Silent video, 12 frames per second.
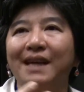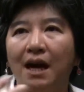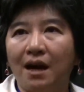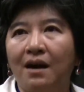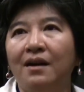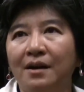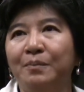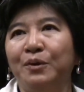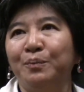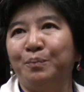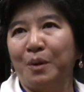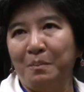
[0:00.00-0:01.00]
the
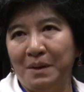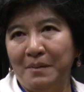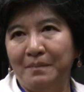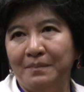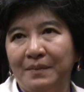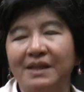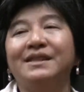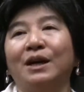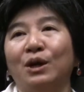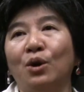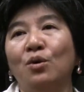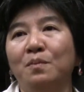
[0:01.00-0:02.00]
carbon problem is a
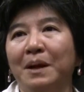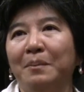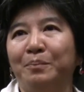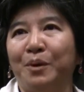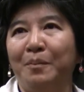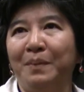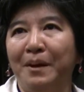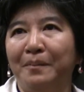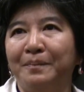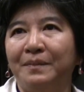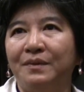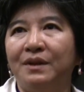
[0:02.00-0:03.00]
global
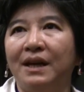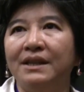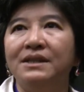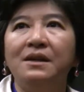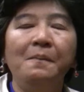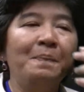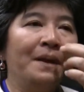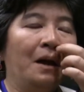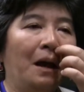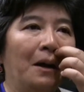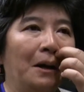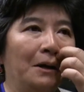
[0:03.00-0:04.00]
problem, right?
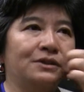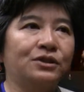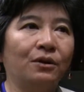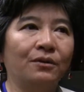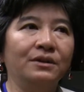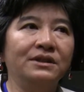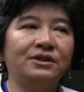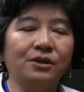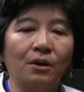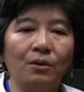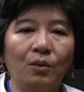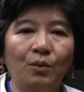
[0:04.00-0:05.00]
Uh, so
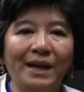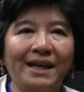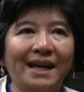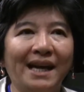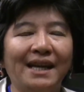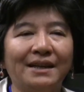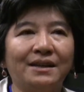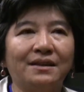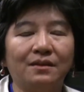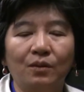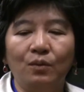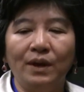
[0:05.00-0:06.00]
so we cannot
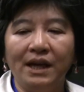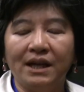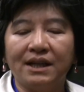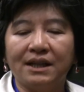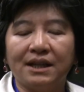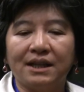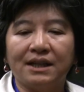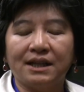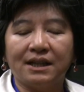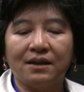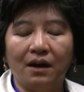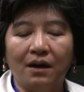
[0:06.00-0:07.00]
we
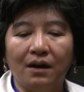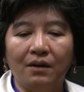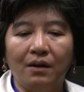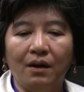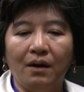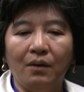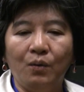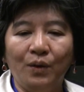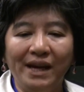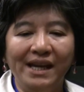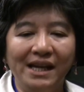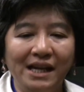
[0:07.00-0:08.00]
uh, uh,
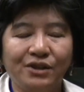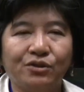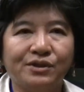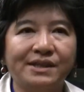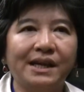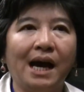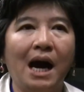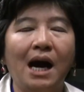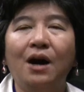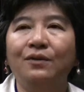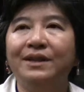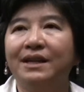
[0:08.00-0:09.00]
we need to see
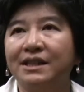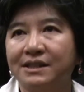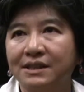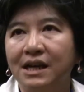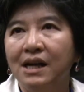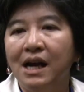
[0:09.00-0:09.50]
how there is